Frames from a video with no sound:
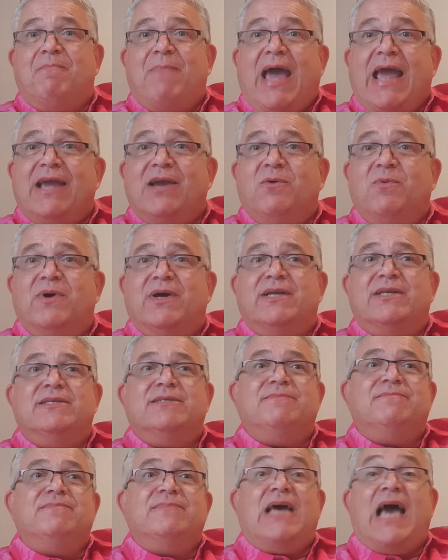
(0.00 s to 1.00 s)
banquet.
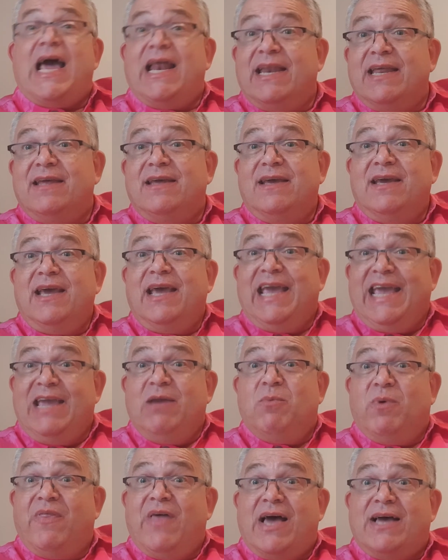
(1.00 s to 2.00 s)
And
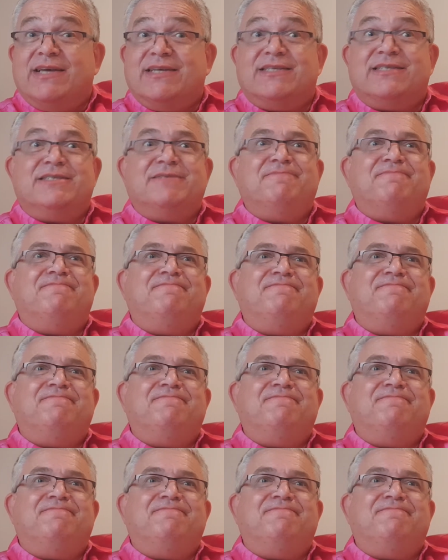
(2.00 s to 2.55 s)
eat with us.